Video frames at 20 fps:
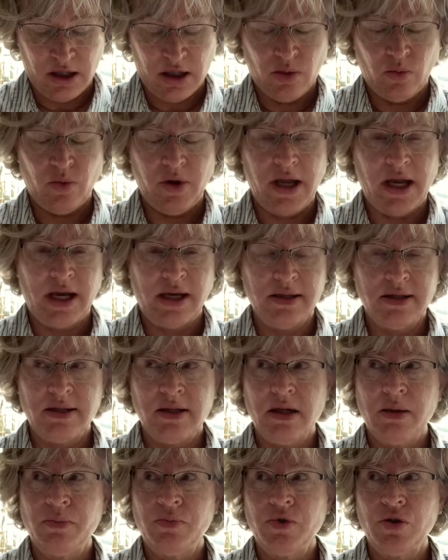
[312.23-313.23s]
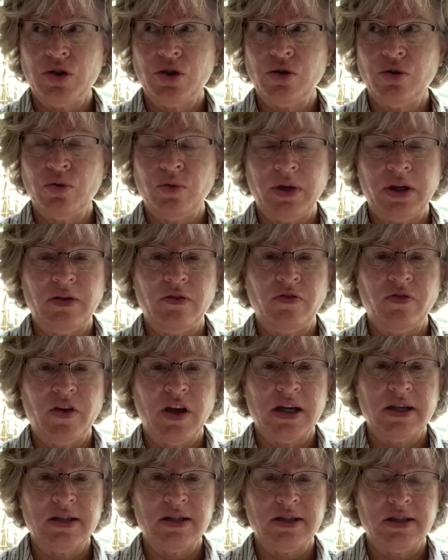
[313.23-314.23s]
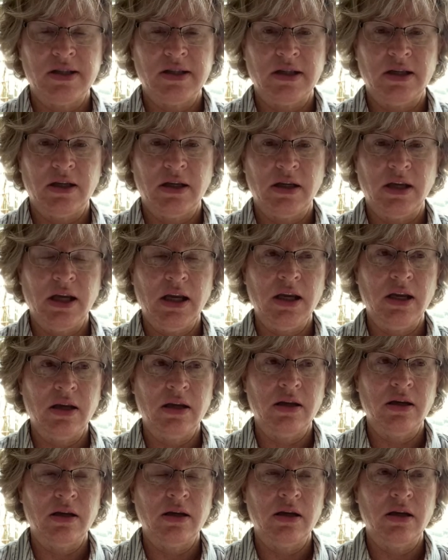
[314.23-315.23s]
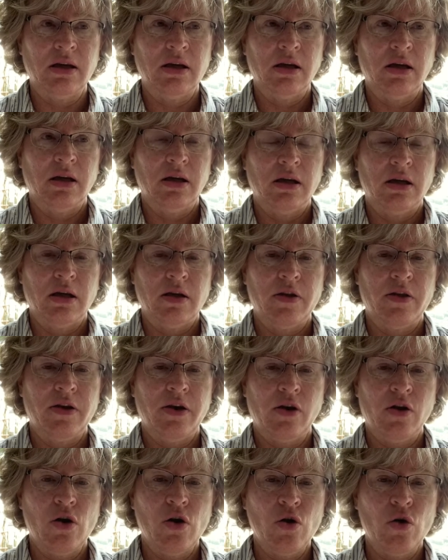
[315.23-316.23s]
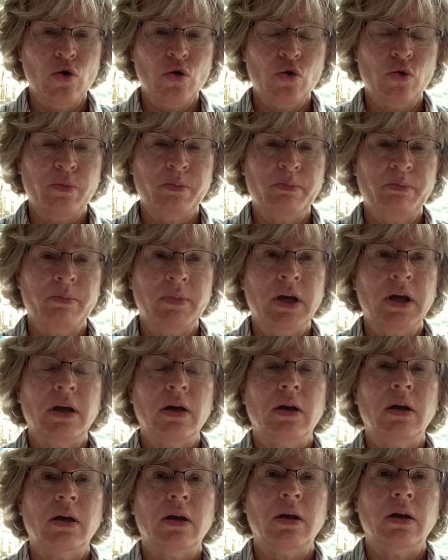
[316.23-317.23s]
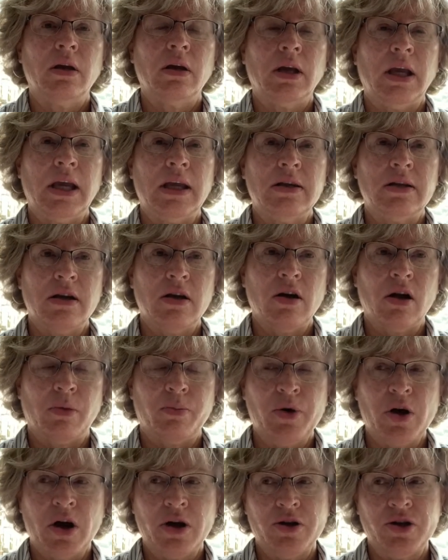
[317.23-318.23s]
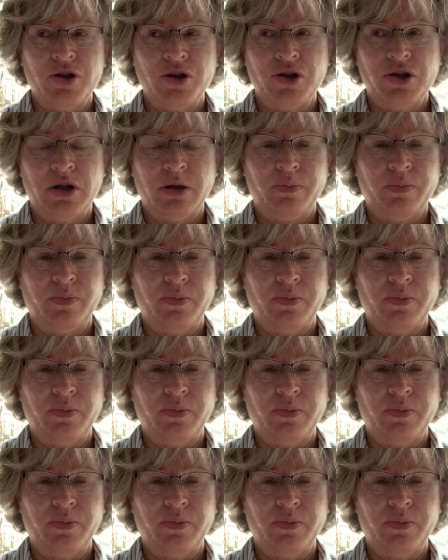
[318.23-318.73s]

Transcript: we ask them to invest in their home and in our partnership